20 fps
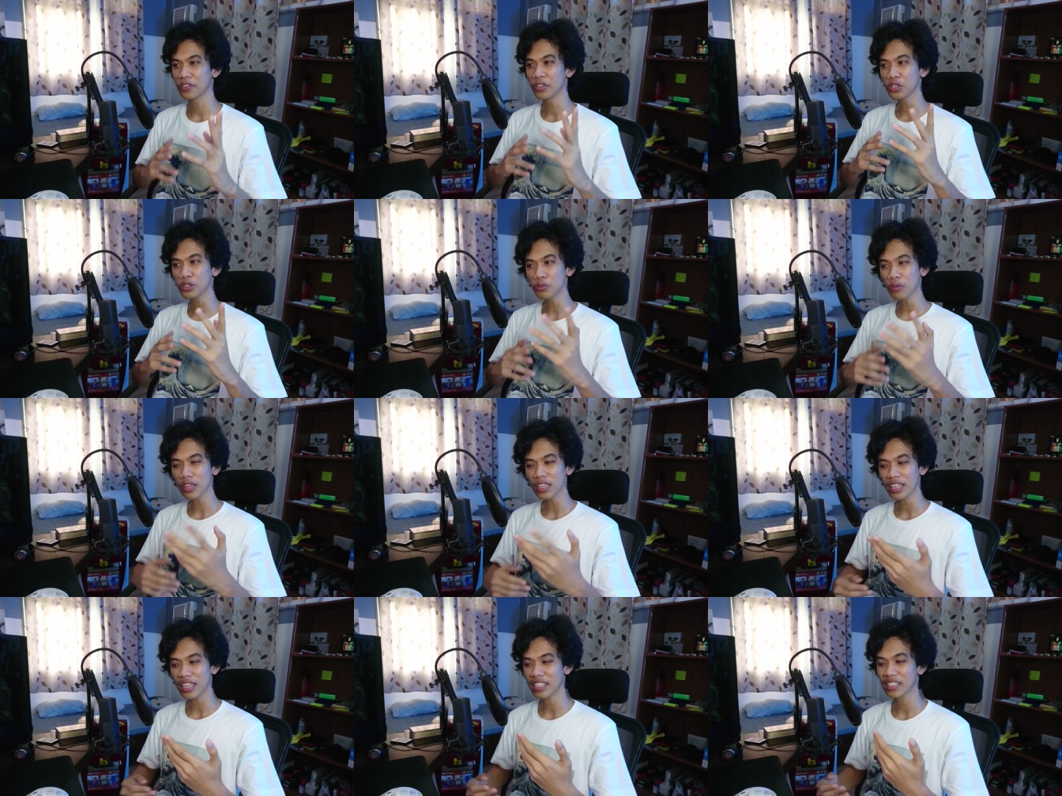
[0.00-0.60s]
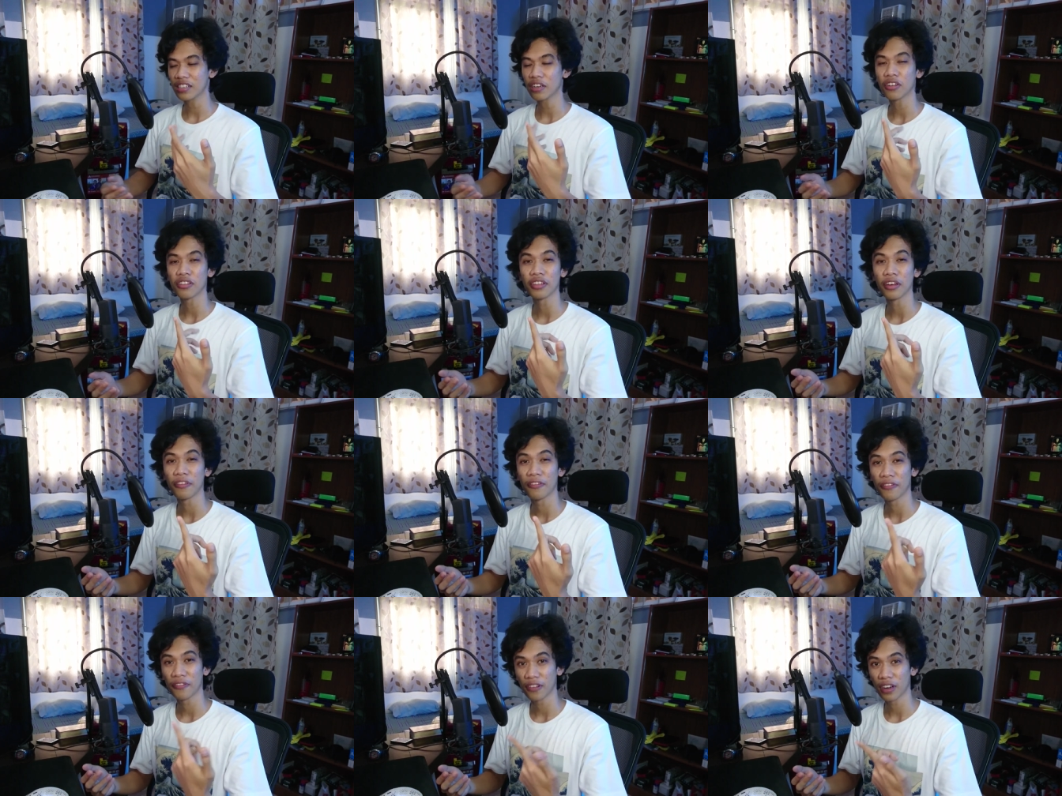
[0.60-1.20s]
Usually it's on
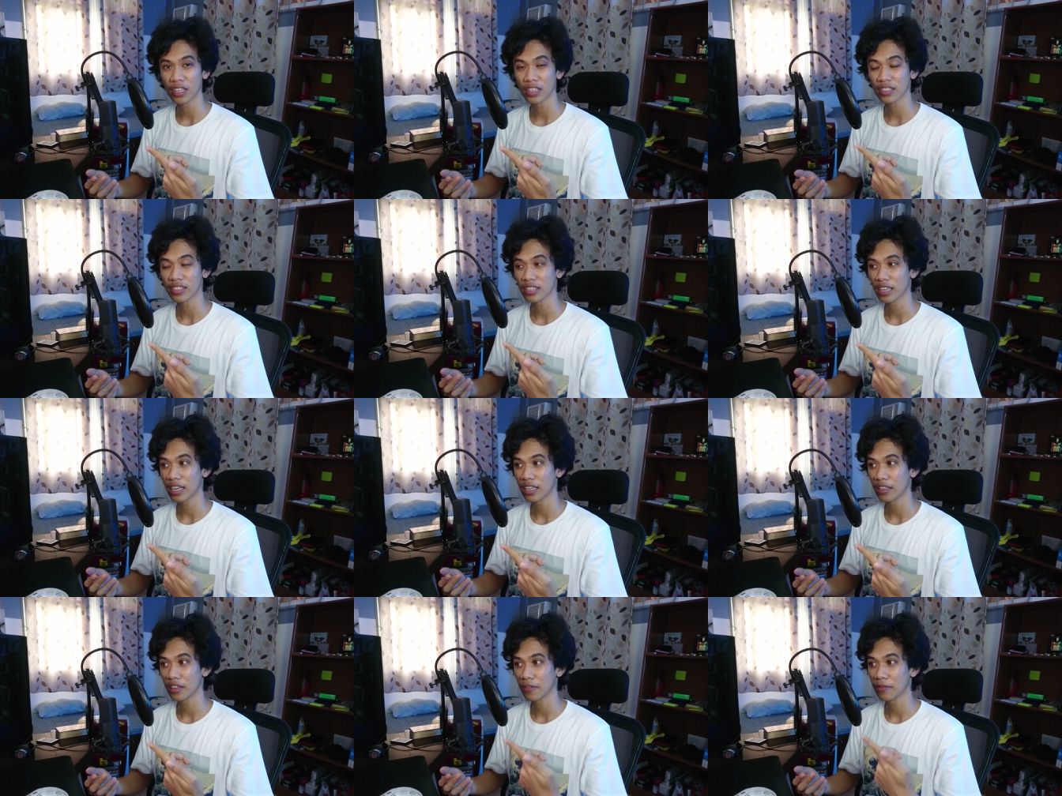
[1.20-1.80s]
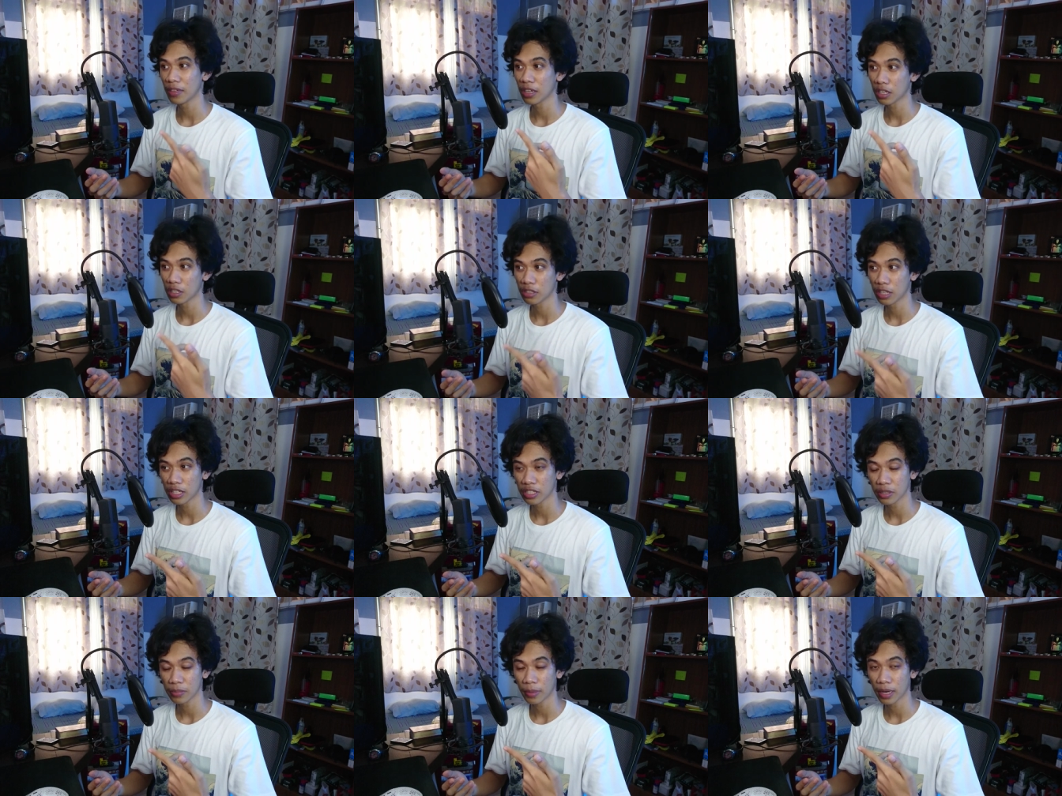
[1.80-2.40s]
the front side of the
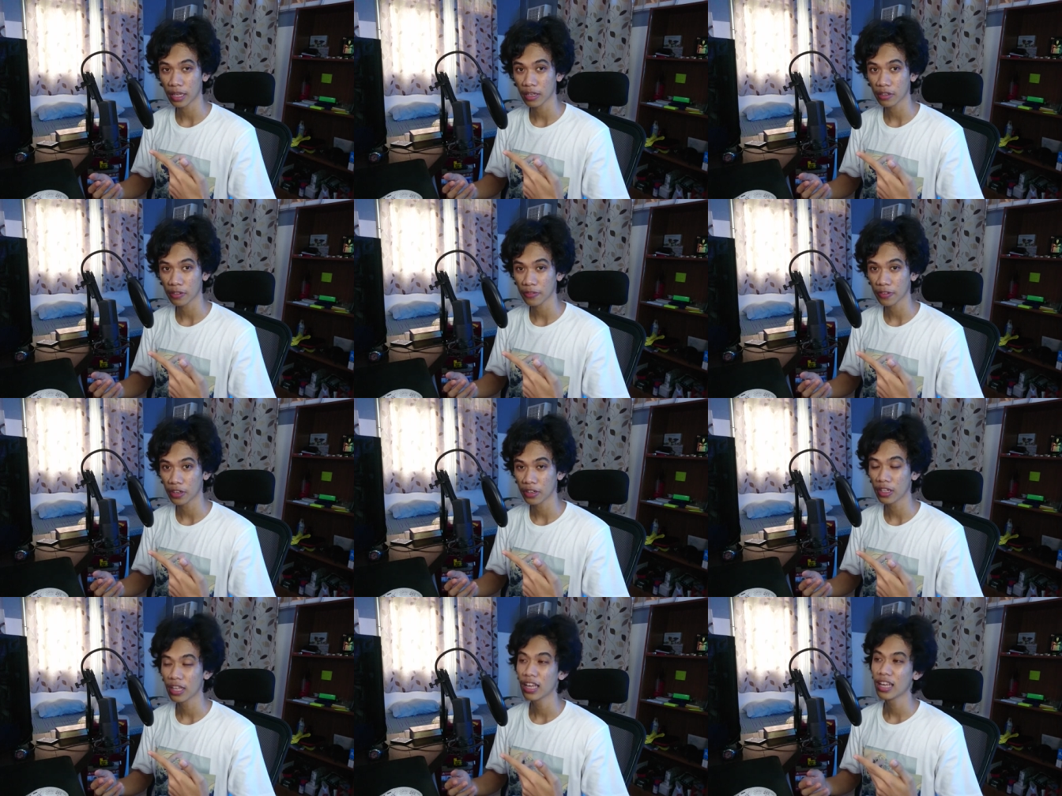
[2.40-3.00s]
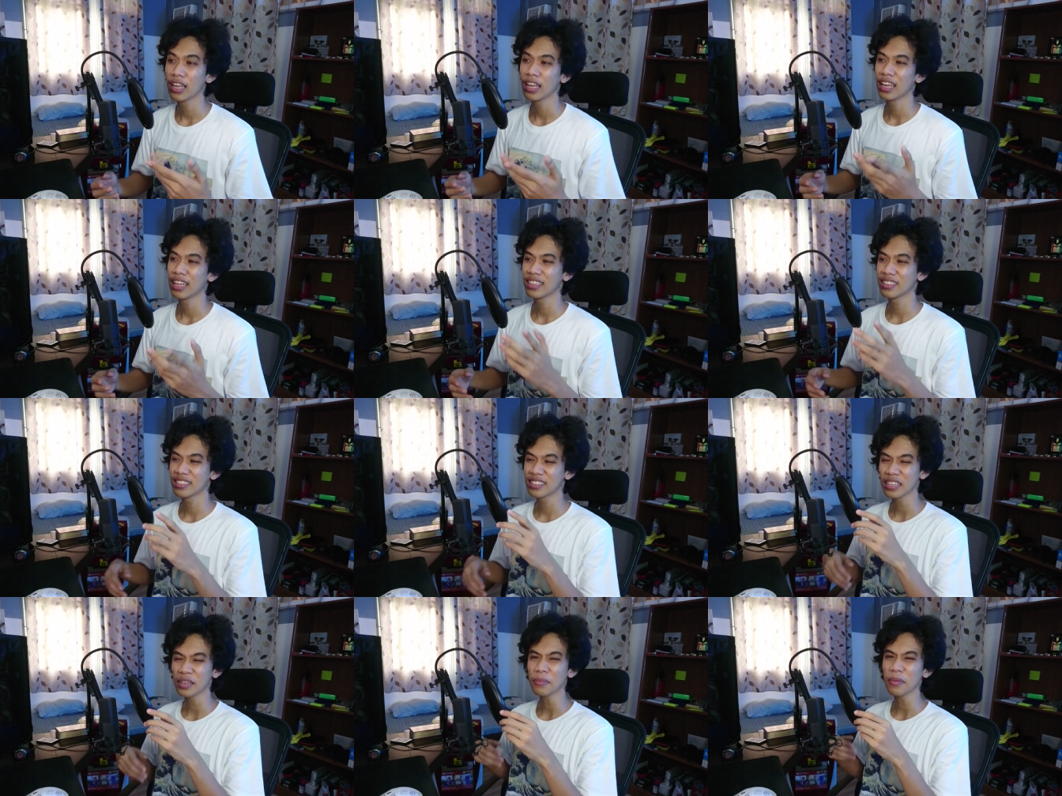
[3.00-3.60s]
condenser microphone
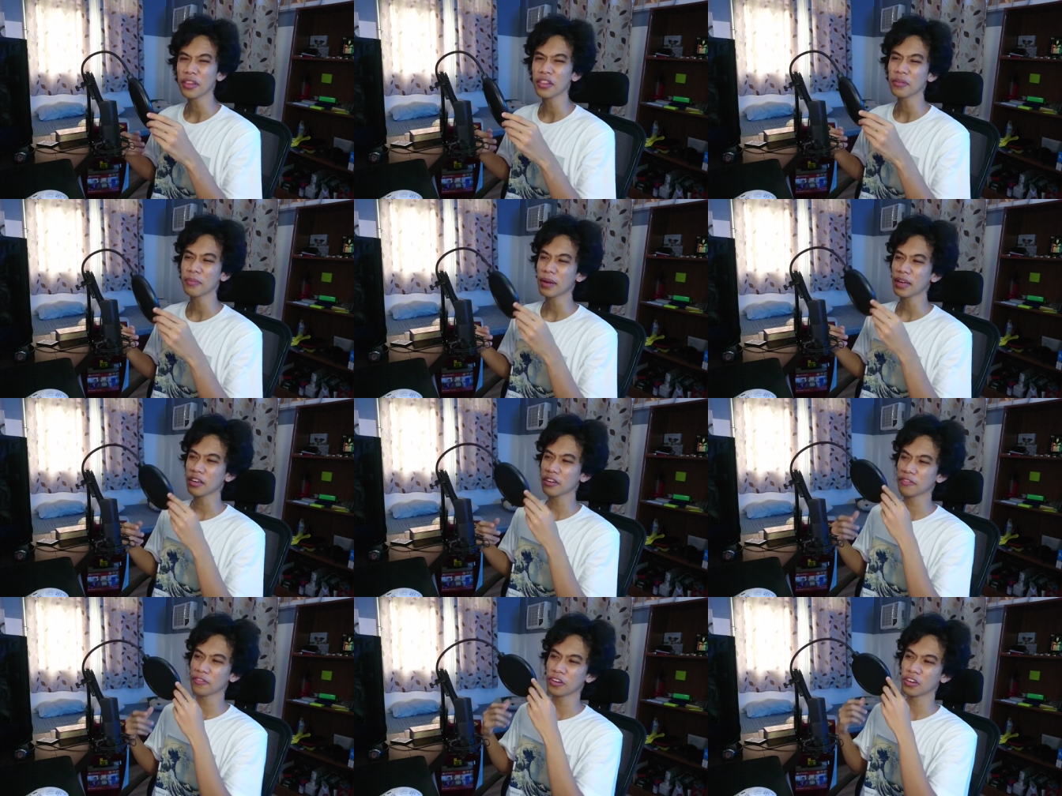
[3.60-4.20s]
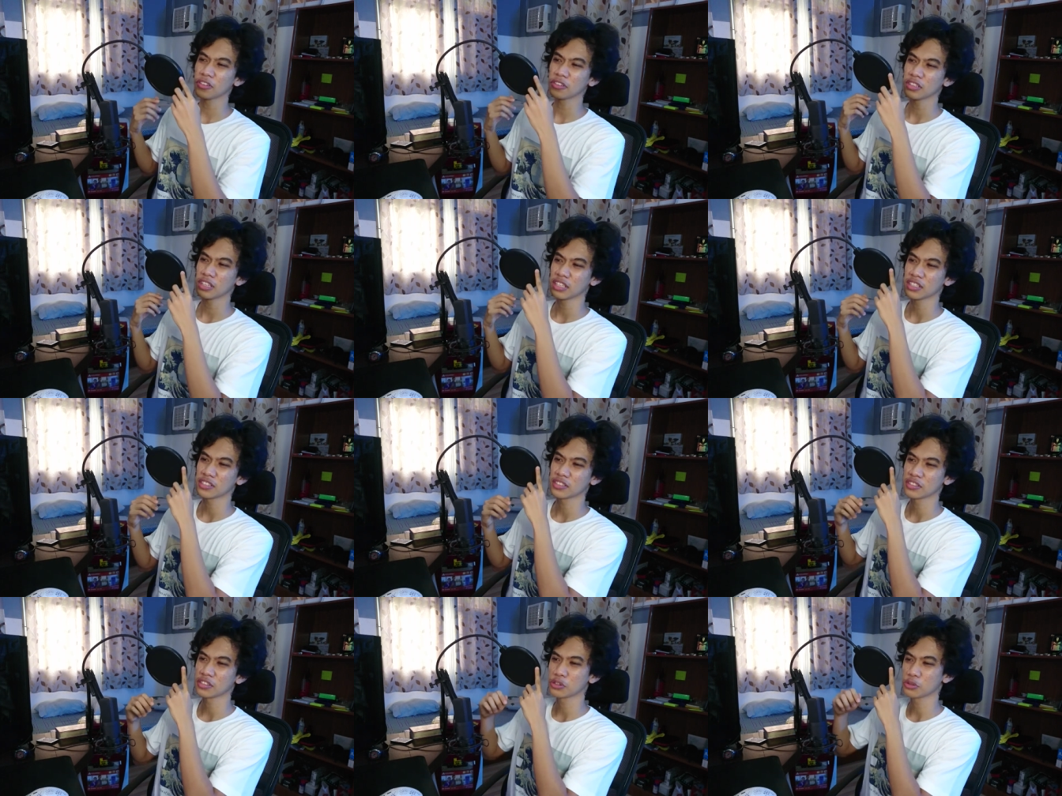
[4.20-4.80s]
and some other microphone
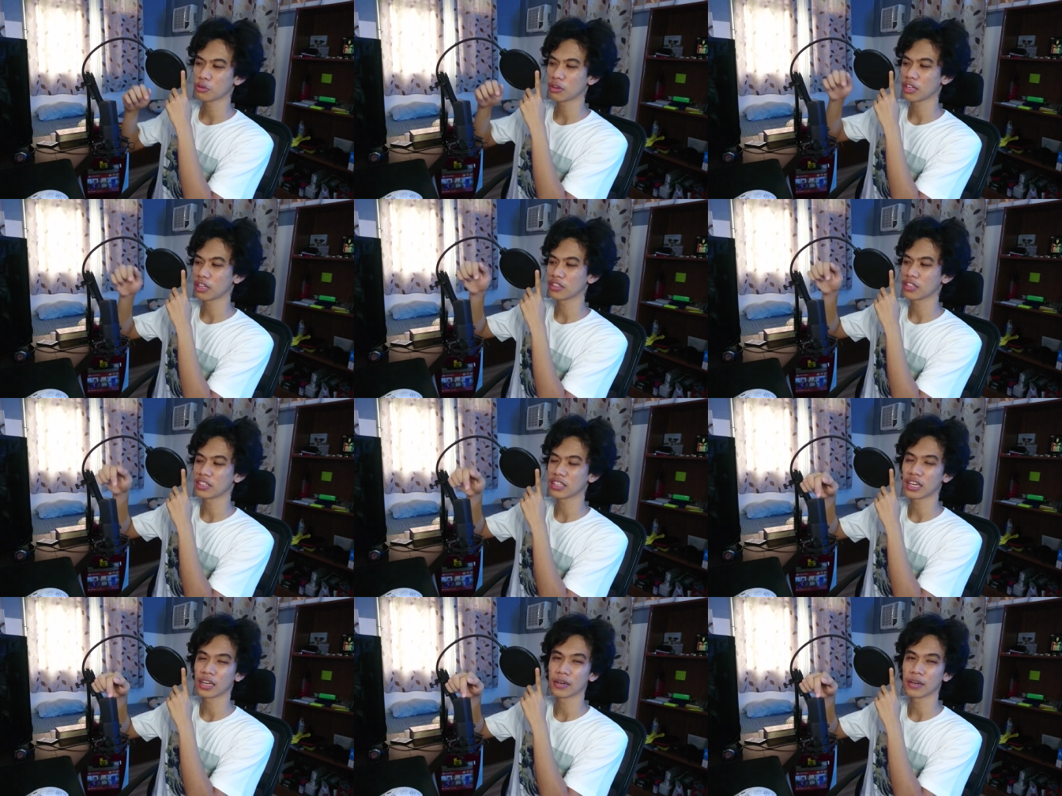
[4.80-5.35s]
is usually on the